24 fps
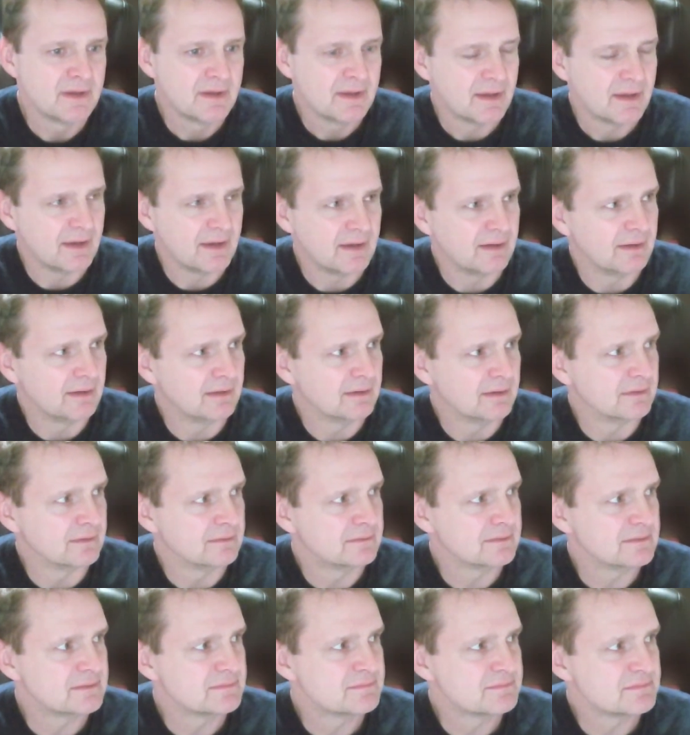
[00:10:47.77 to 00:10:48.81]
And
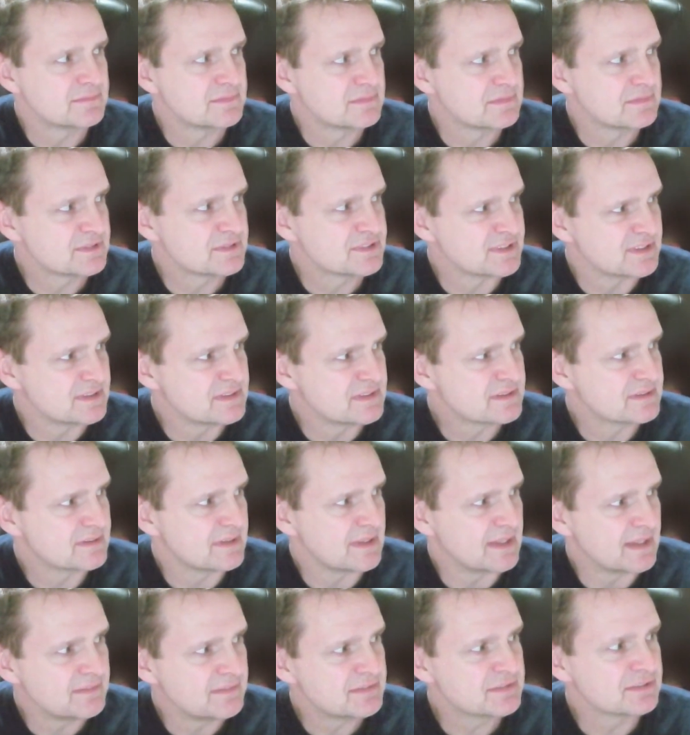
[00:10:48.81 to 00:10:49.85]
since
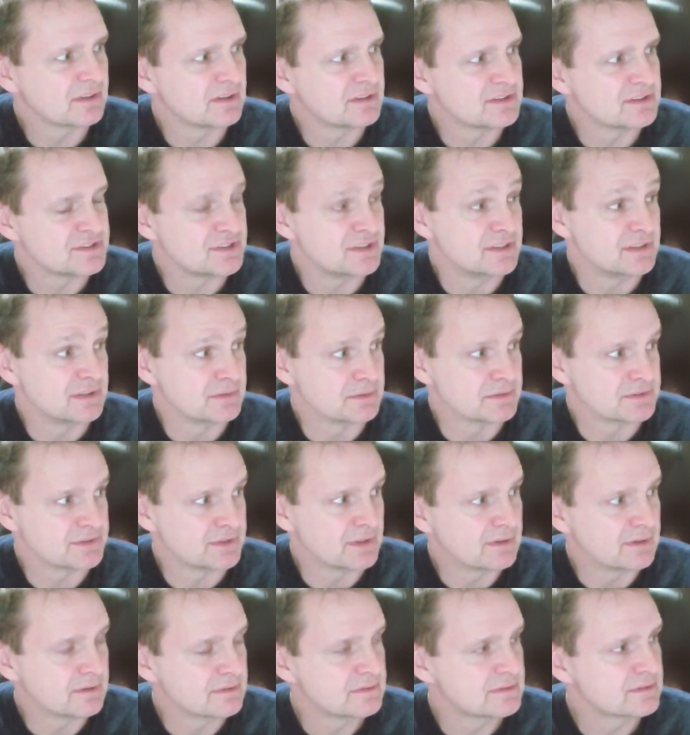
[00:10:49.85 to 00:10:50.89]
they started seeing the
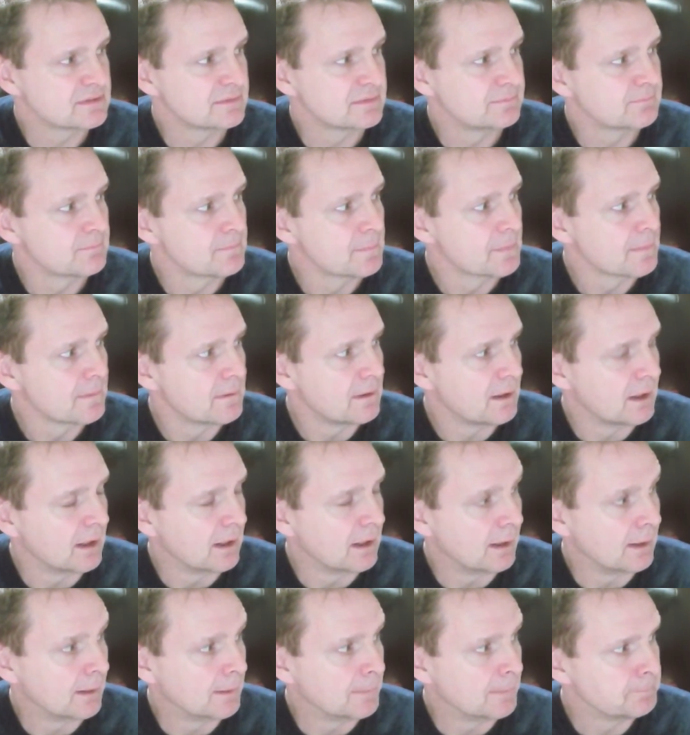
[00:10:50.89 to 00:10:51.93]
results,
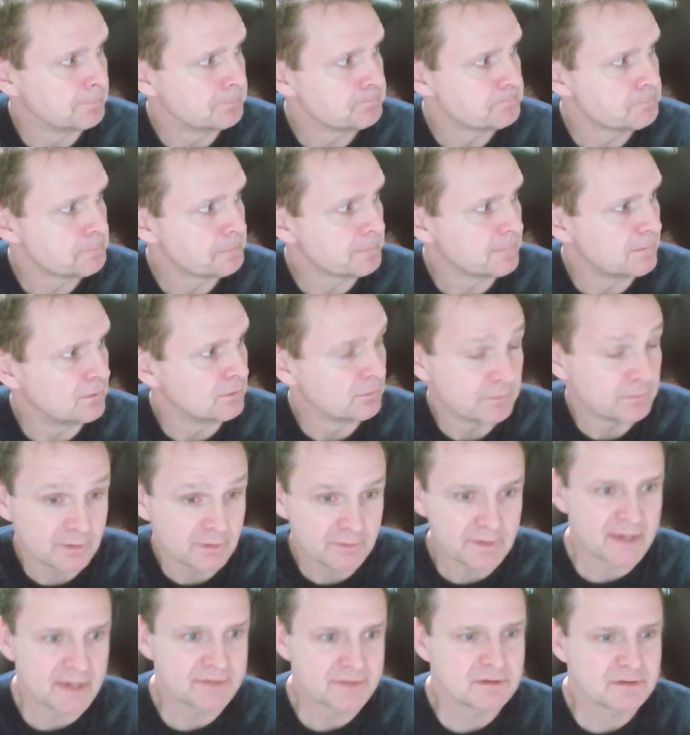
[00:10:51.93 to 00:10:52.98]
um, you know, they're
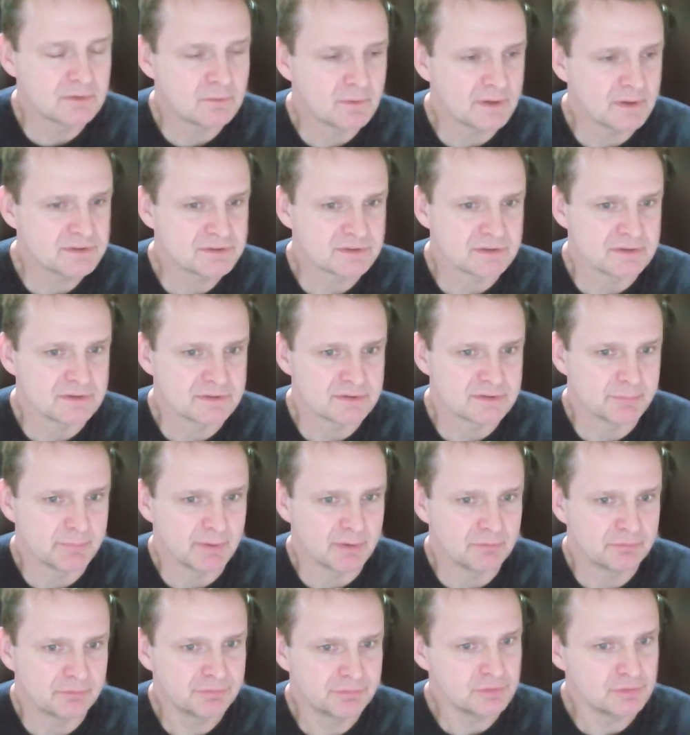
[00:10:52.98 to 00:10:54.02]
asking questions
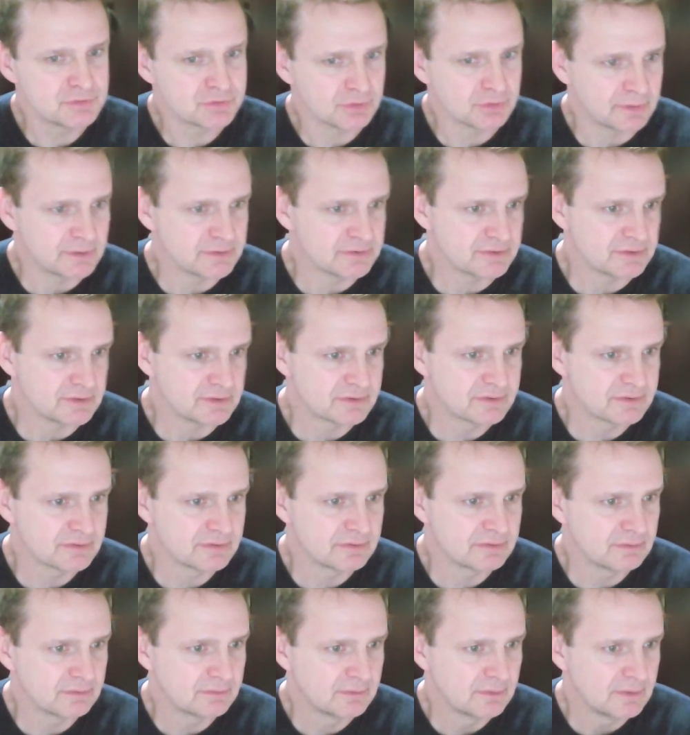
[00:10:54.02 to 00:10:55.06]
about food choices.
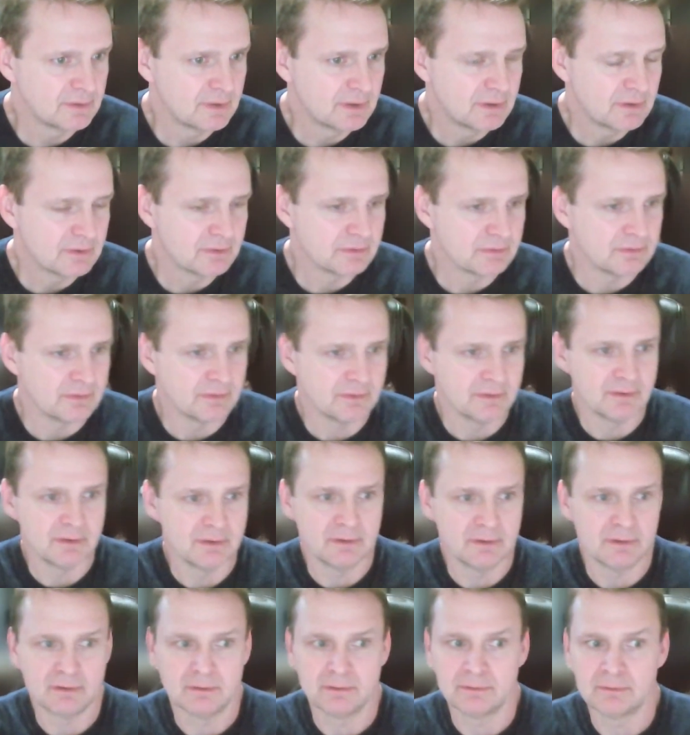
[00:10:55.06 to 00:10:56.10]

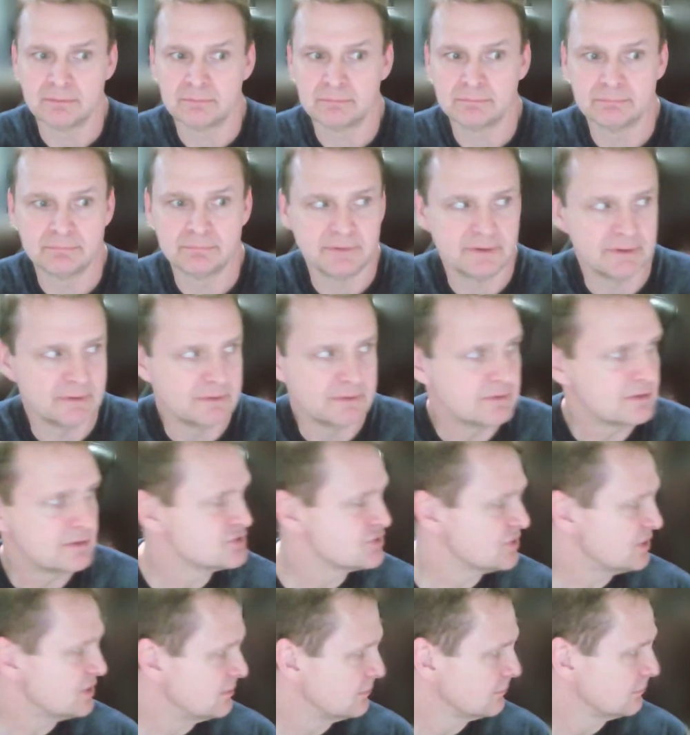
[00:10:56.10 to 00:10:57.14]
They're in the
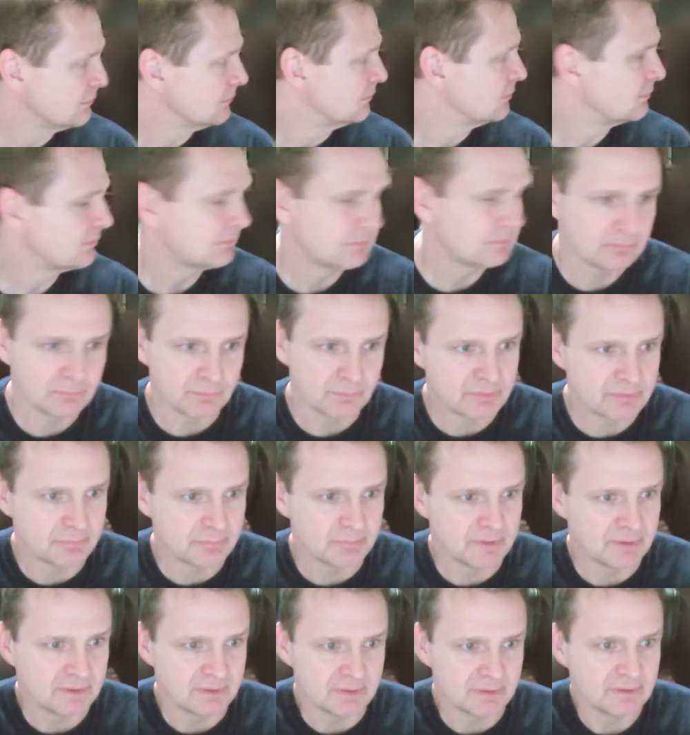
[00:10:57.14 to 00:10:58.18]
gym with
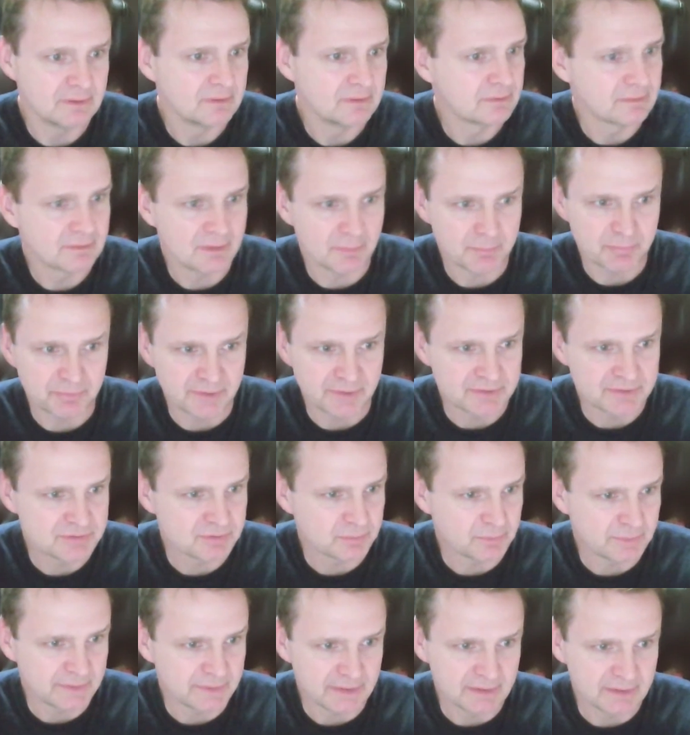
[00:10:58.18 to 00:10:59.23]
me a couple nights a
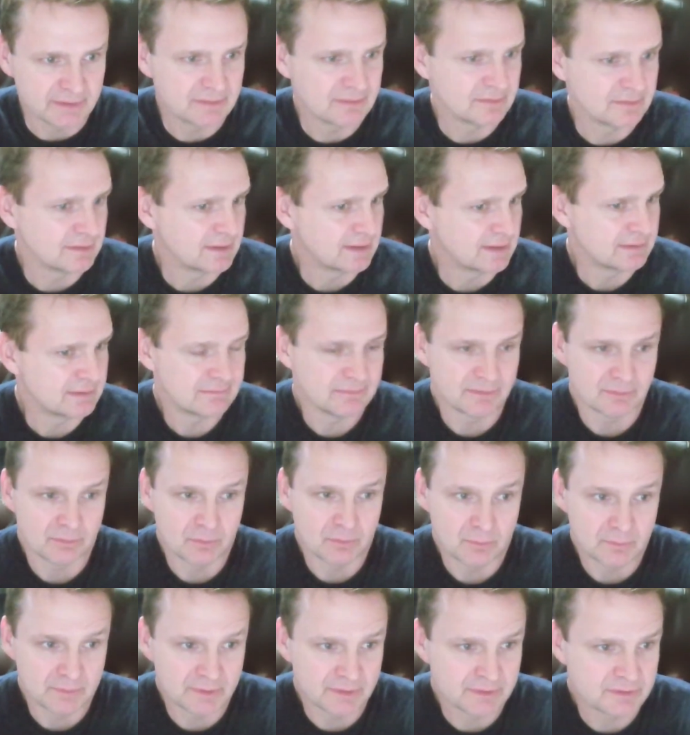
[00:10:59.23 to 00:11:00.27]
week. Like they're
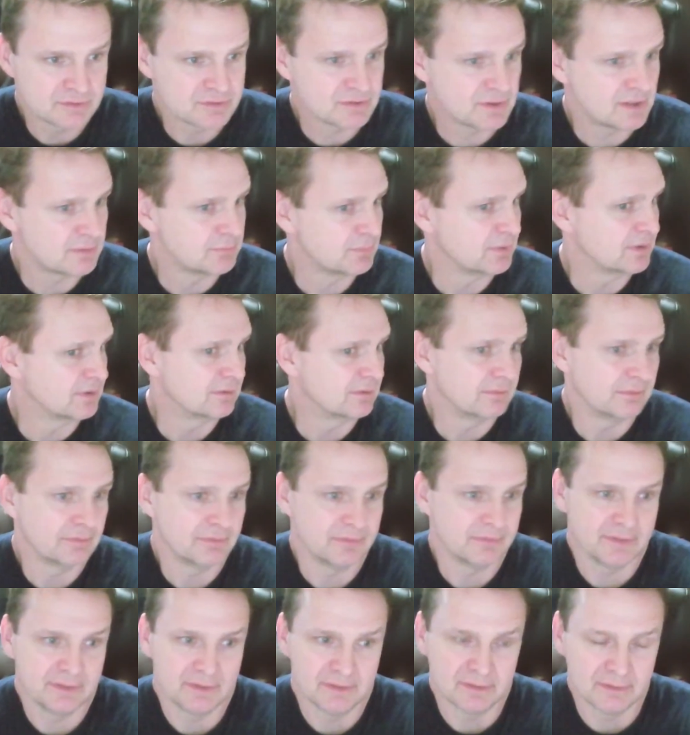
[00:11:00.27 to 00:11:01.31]
going on the treadmill,
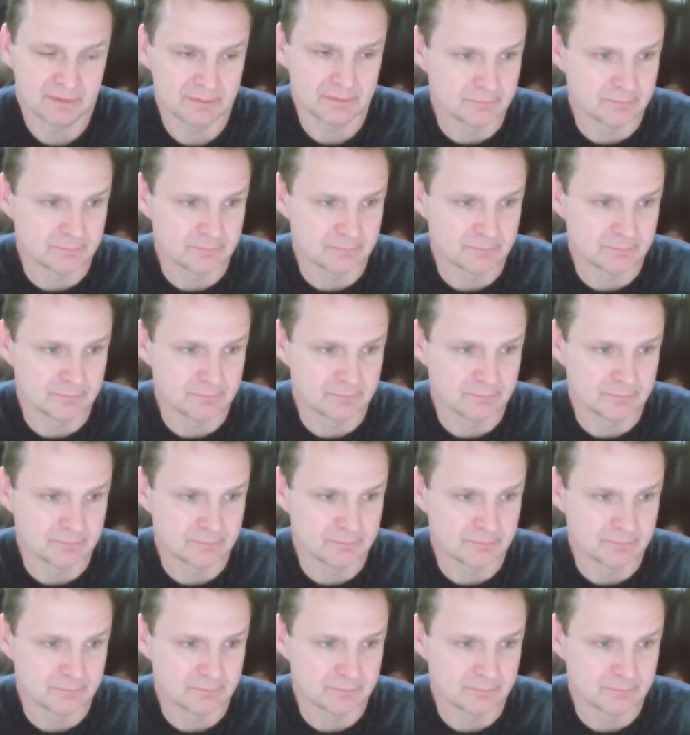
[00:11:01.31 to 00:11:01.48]
they're